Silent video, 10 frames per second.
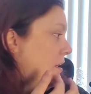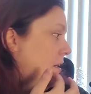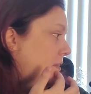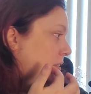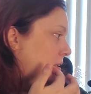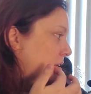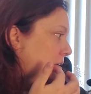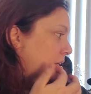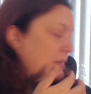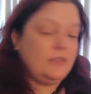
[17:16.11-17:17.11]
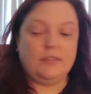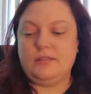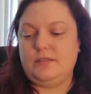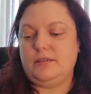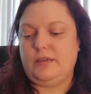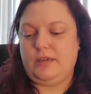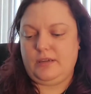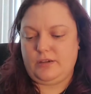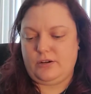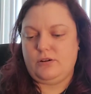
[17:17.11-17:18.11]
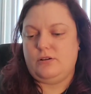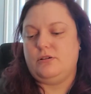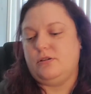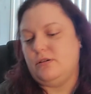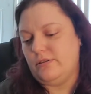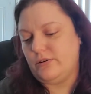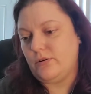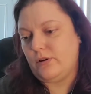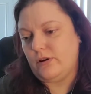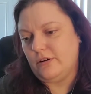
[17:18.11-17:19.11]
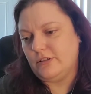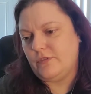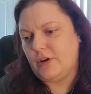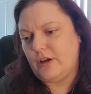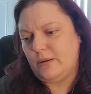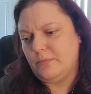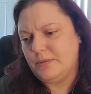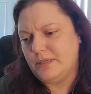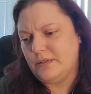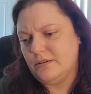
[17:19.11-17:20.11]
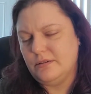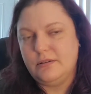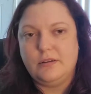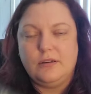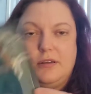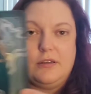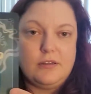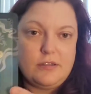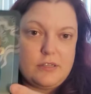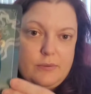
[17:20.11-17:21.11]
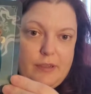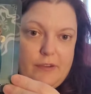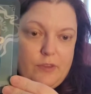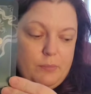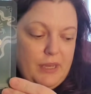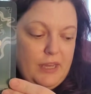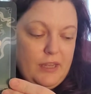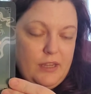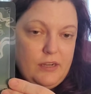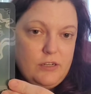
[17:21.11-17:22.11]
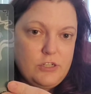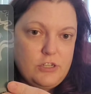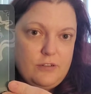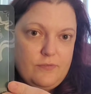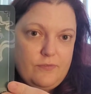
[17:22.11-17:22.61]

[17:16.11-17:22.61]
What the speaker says: And then here are the court cards for cups. So we have the Page,